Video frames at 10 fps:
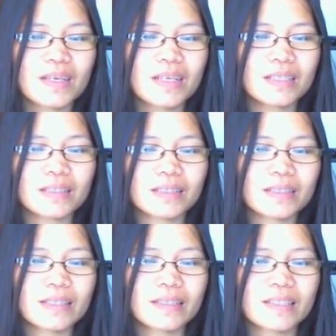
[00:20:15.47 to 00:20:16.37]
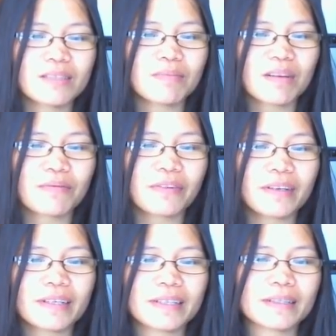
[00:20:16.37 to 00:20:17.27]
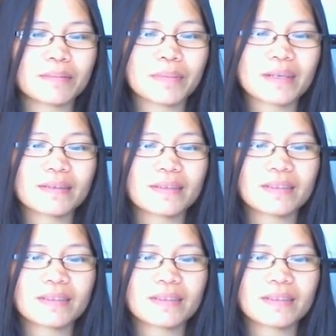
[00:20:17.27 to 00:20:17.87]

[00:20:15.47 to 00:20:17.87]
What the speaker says: Si Dennis McFarland, big tasty